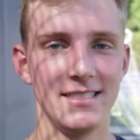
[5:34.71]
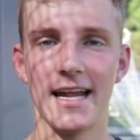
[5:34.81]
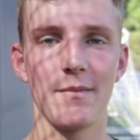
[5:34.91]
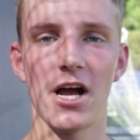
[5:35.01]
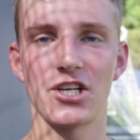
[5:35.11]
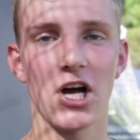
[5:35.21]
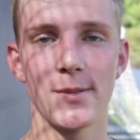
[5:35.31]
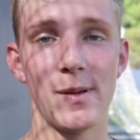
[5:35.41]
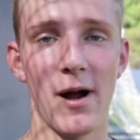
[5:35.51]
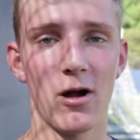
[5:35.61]
Getting my
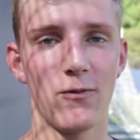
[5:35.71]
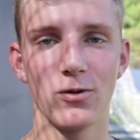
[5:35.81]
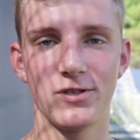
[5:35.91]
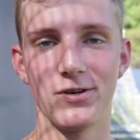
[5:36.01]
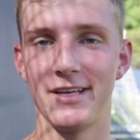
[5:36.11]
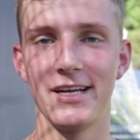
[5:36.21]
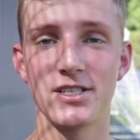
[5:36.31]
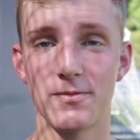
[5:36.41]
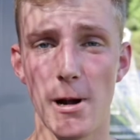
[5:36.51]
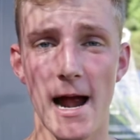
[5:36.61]
shot to be powerful took
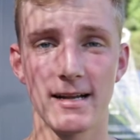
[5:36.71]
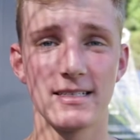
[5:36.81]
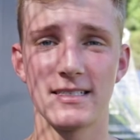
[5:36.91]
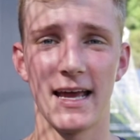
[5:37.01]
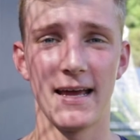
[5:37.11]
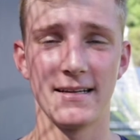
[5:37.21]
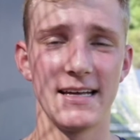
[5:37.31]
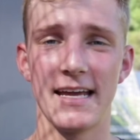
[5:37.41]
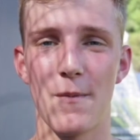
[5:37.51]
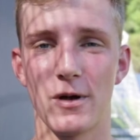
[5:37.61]
years of practice and
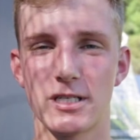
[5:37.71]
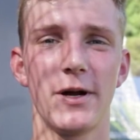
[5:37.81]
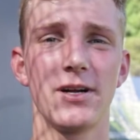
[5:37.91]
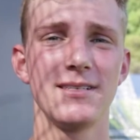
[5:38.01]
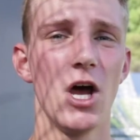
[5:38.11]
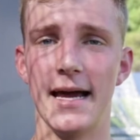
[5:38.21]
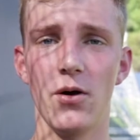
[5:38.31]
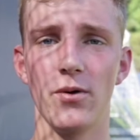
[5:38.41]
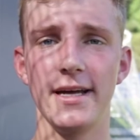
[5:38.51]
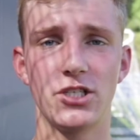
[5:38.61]
in-game experience.
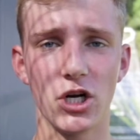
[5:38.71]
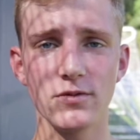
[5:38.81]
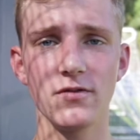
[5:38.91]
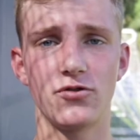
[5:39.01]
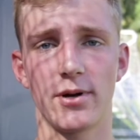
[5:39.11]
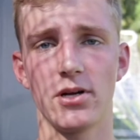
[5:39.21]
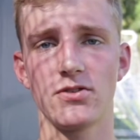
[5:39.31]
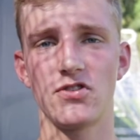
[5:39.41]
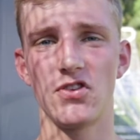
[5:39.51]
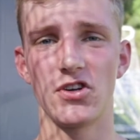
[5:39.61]
Now, in terms of
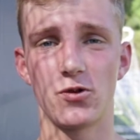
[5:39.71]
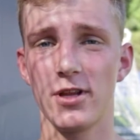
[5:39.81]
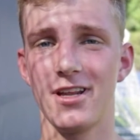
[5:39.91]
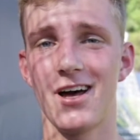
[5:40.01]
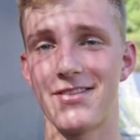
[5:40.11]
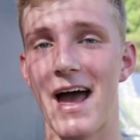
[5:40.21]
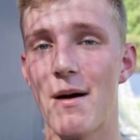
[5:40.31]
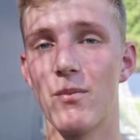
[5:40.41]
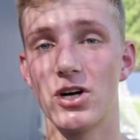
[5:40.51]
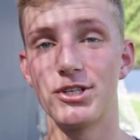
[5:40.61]
drills, there's really not
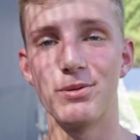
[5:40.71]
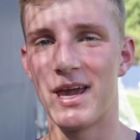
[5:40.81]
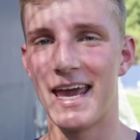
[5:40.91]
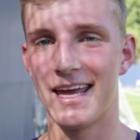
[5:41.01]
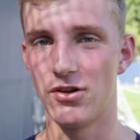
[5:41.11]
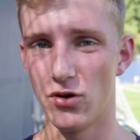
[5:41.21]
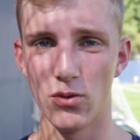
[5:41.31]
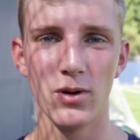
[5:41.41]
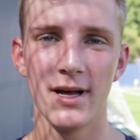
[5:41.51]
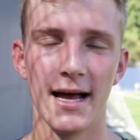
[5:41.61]
that much you can
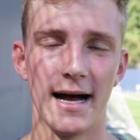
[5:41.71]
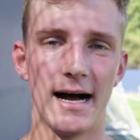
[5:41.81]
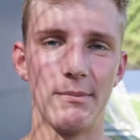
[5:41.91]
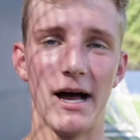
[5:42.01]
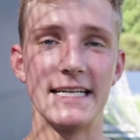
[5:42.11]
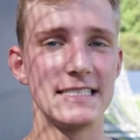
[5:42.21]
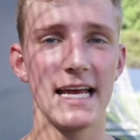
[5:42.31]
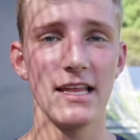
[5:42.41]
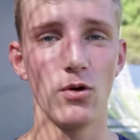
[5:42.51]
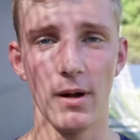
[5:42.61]
do. I'd
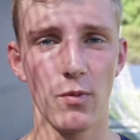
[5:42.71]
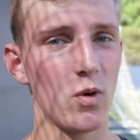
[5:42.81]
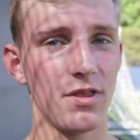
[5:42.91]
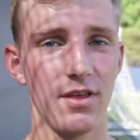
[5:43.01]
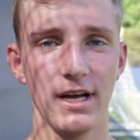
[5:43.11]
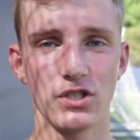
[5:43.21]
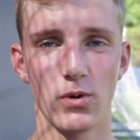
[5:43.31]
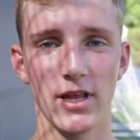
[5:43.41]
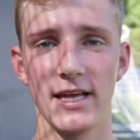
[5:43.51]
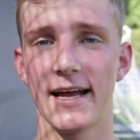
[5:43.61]
say the number one thing
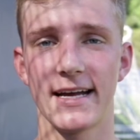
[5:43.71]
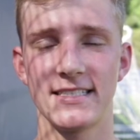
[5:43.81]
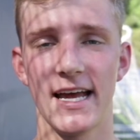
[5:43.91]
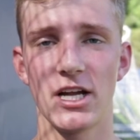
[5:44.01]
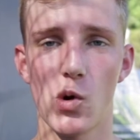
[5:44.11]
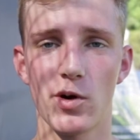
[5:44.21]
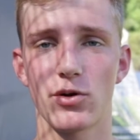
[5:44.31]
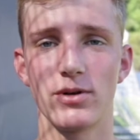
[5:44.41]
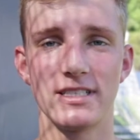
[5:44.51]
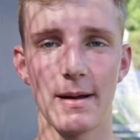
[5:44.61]
is really, like I said, going
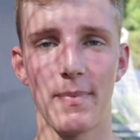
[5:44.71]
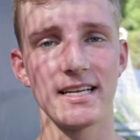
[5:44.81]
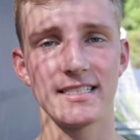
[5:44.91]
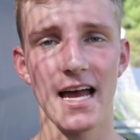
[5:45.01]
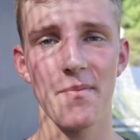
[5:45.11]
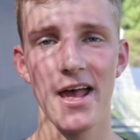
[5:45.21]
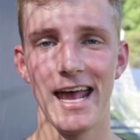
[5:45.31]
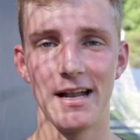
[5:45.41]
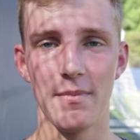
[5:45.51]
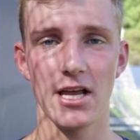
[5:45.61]
through it step by step
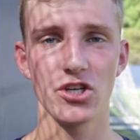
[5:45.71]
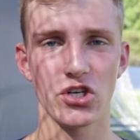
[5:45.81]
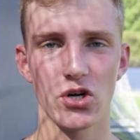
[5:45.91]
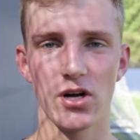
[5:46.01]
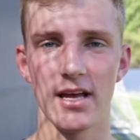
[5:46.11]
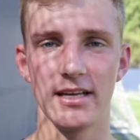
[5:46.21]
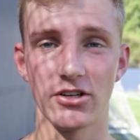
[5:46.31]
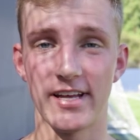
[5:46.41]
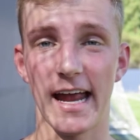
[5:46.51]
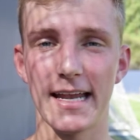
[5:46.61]
and making sure
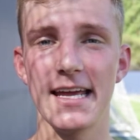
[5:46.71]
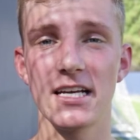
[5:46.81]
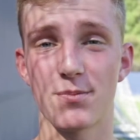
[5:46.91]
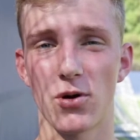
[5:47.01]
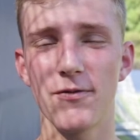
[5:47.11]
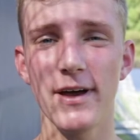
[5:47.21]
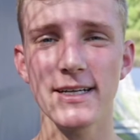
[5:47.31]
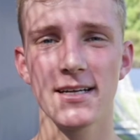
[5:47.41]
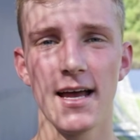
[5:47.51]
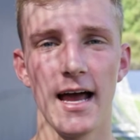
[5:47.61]
your technique is
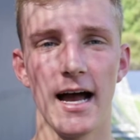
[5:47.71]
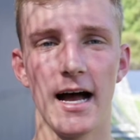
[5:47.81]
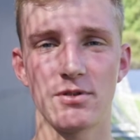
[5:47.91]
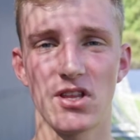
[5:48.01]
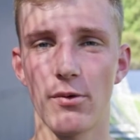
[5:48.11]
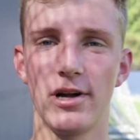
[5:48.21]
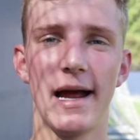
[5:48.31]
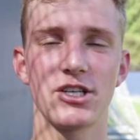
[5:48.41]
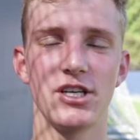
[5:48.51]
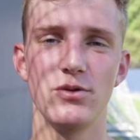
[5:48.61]
perfect, so that when
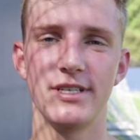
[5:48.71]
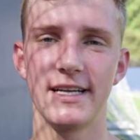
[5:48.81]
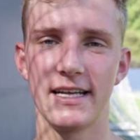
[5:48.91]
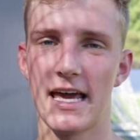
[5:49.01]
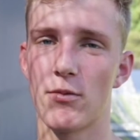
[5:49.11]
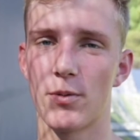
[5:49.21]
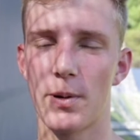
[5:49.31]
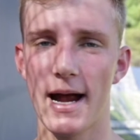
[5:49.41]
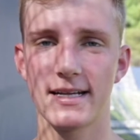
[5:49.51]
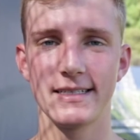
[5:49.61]
you're actually using it in the game or
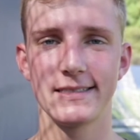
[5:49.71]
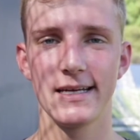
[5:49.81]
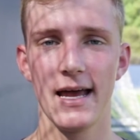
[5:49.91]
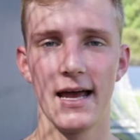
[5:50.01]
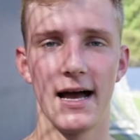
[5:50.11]
practice,